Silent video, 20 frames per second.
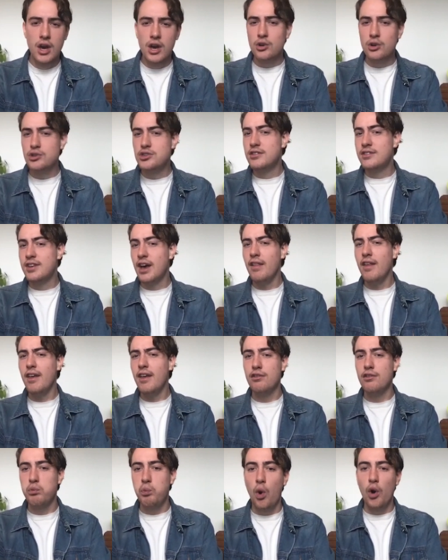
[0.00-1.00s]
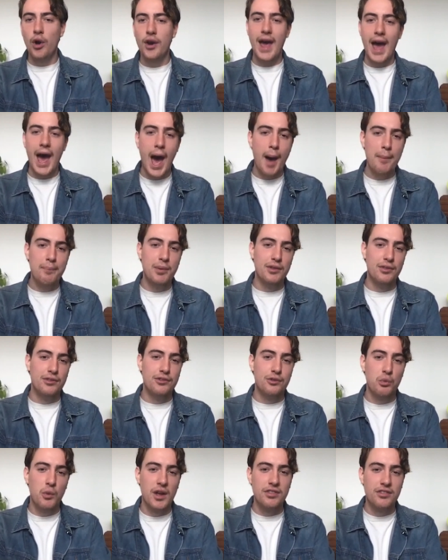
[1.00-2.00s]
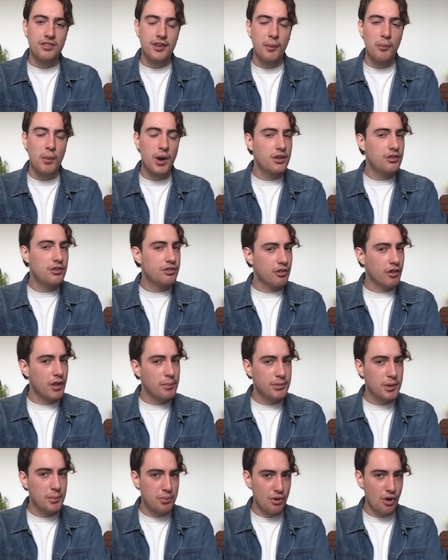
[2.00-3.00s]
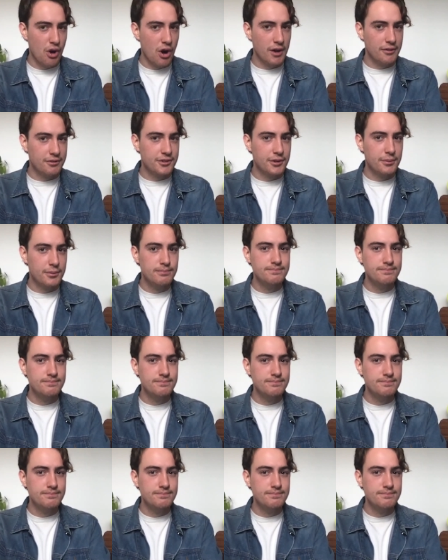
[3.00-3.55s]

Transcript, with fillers: Could you tell us what happens when someone is sleep deprived?